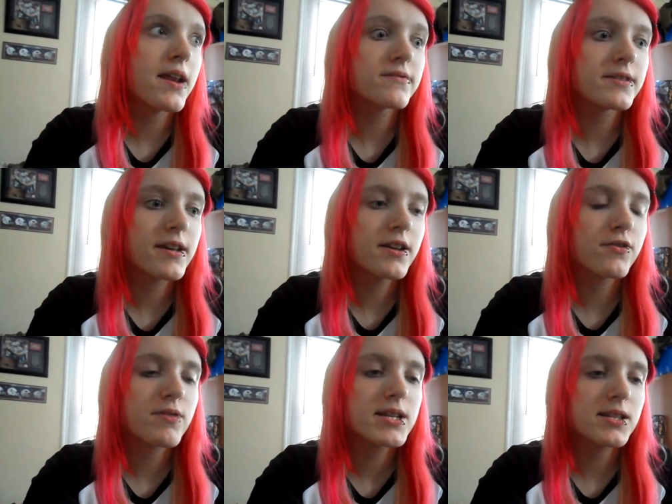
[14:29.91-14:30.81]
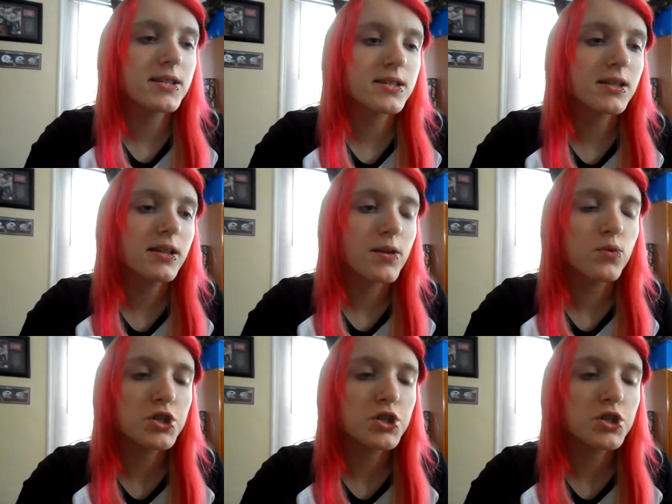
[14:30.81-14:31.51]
and it's, like, crazy to see, like,